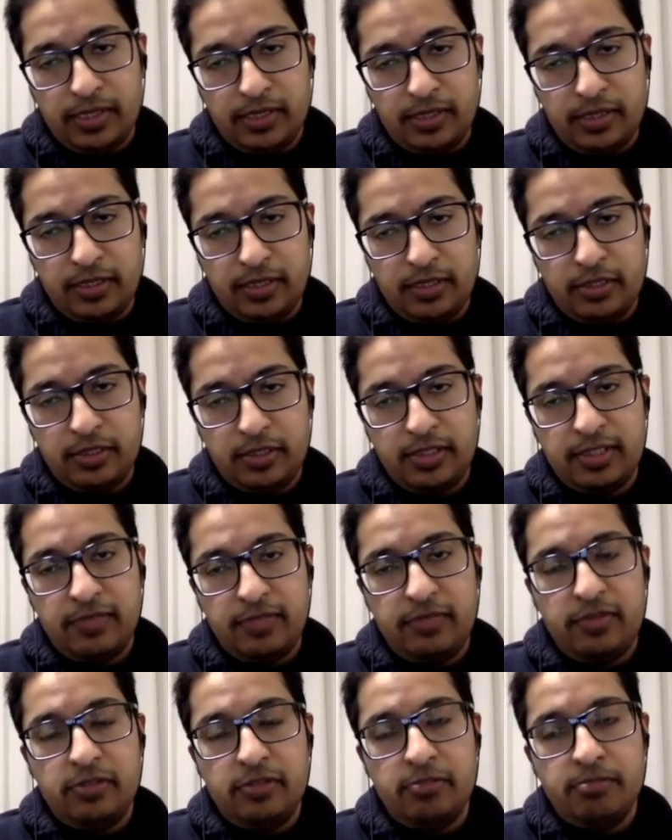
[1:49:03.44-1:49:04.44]
thing, to give
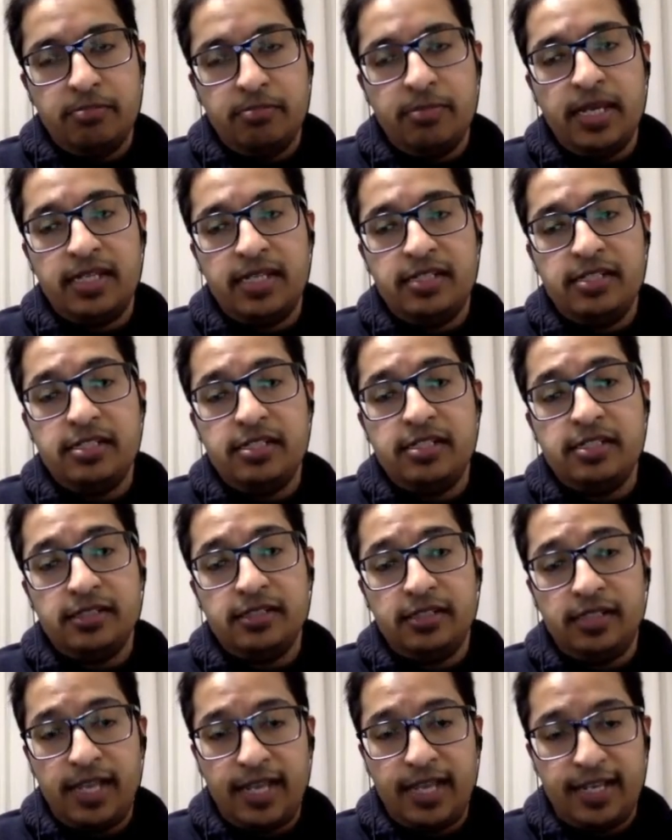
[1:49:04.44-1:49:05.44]
you
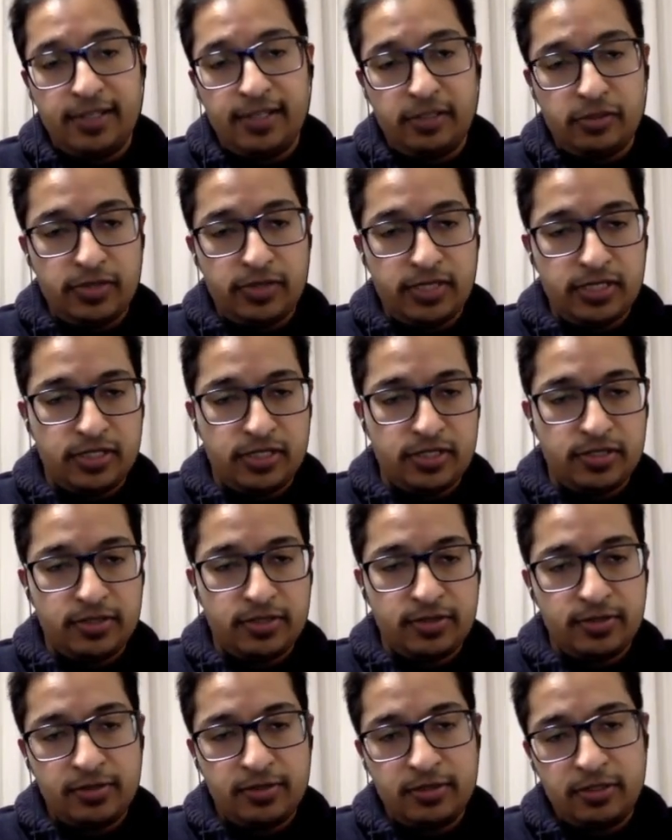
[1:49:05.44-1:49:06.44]
mental anguish,
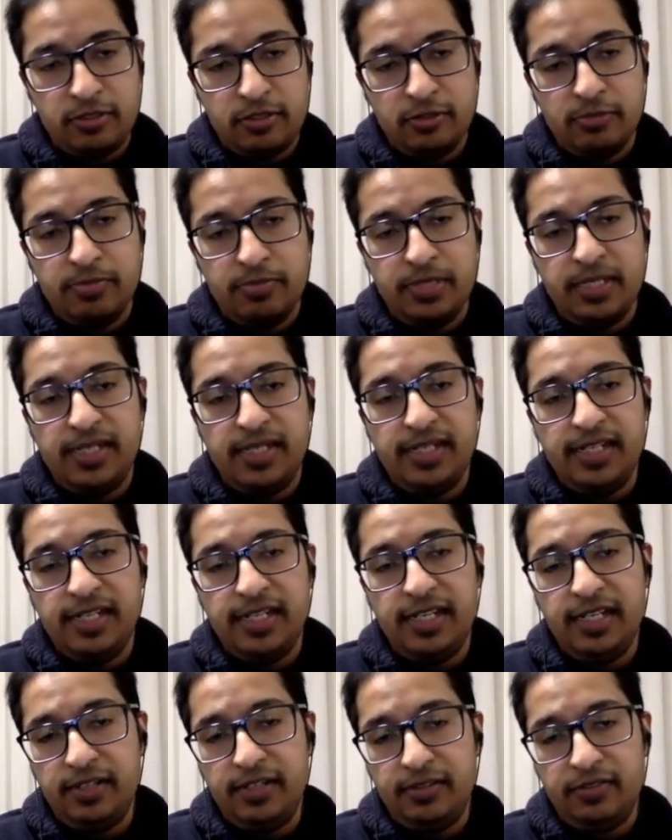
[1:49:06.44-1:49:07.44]
to
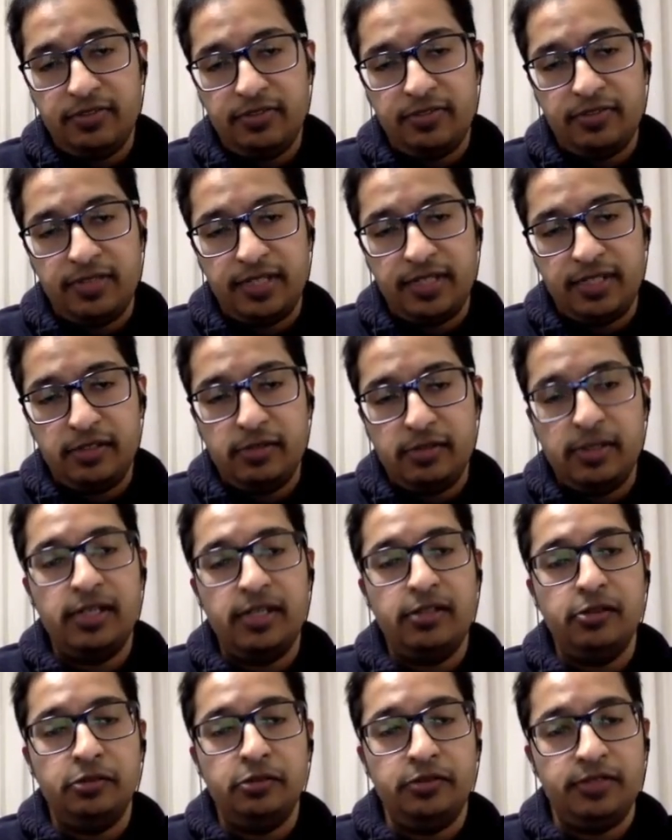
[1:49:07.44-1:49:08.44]
believe that you are
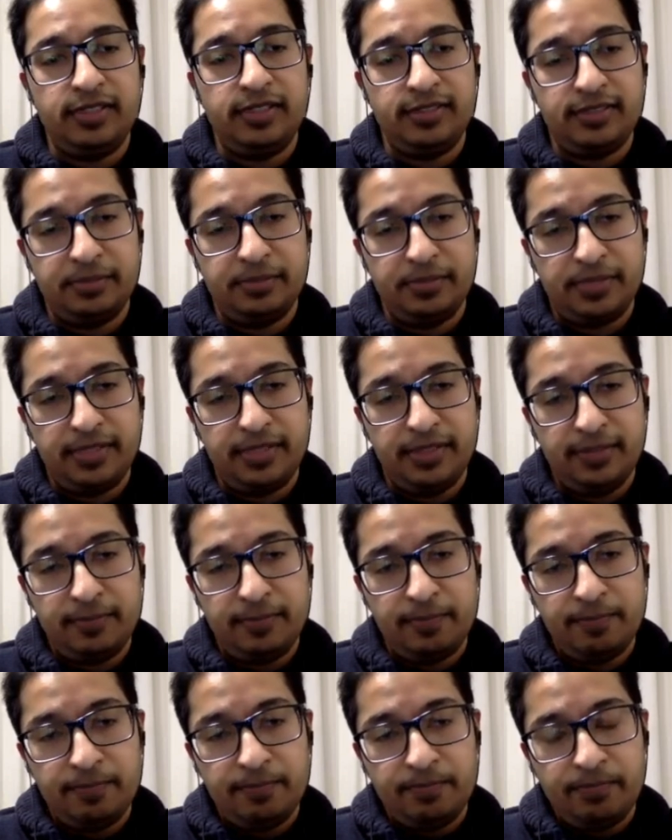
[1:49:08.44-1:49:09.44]
losing something,
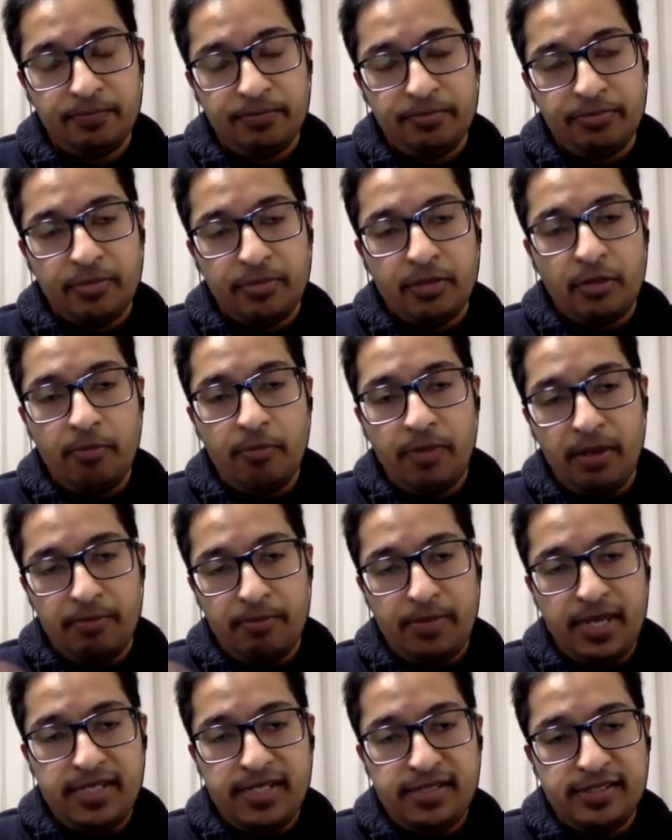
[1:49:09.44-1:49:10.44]
but
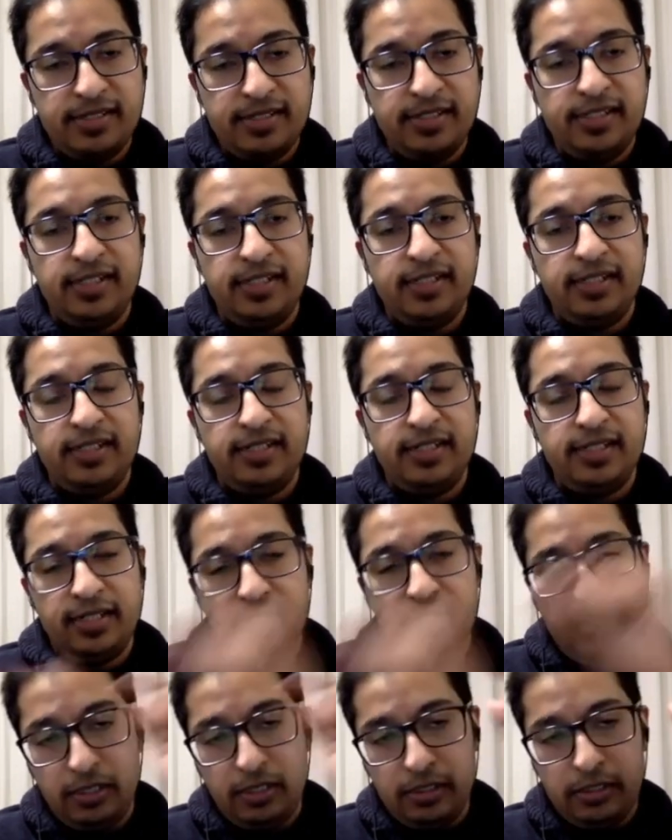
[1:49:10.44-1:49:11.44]
mentally
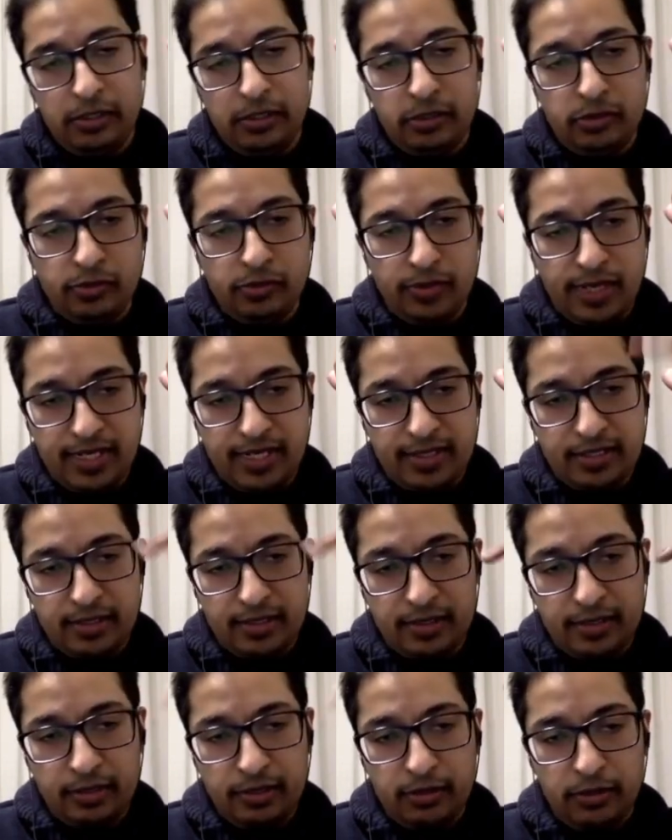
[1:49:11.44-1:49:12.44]
you
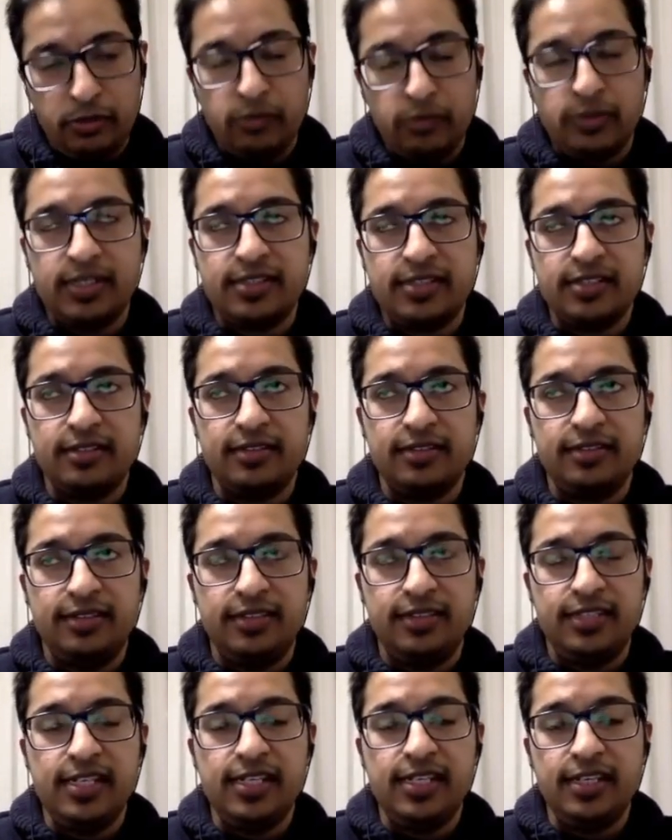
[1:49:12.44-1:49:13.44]
are just
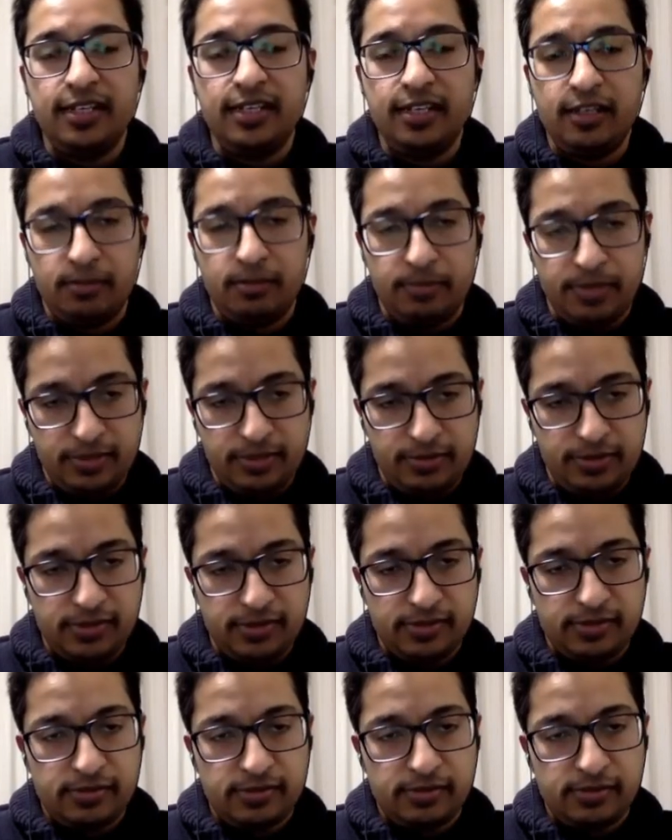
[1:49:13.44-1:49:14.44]
thinking about it
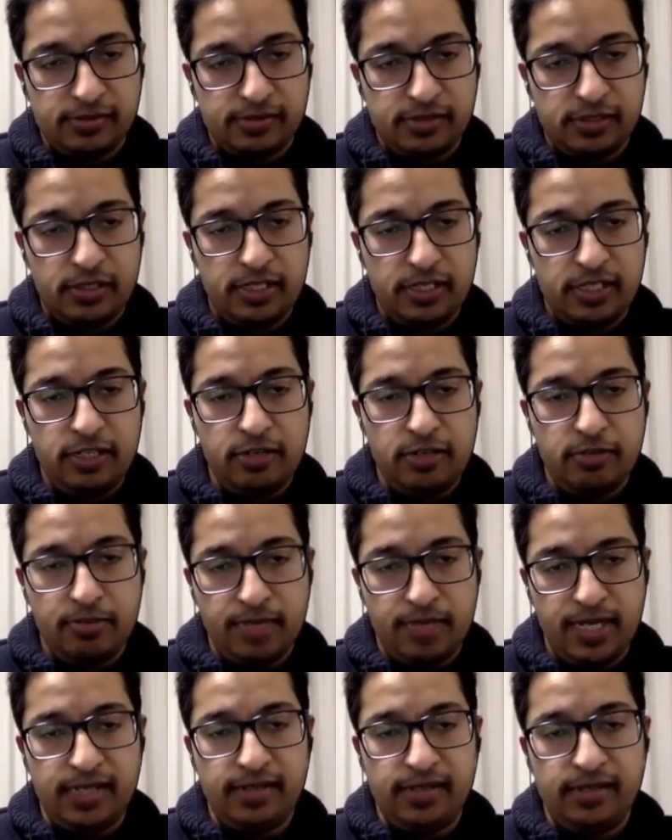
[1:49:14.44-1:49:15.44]
in your
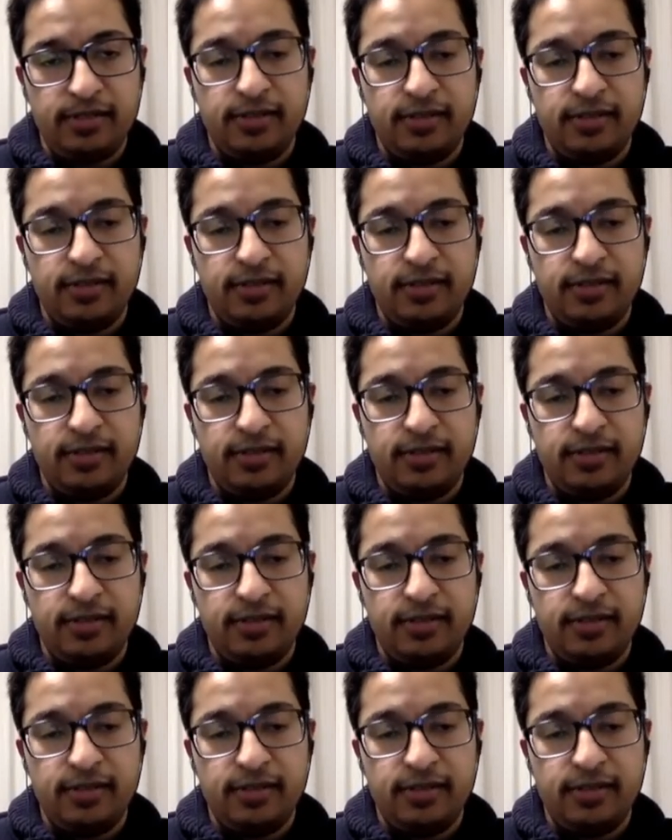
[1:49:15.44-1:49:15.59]
mind.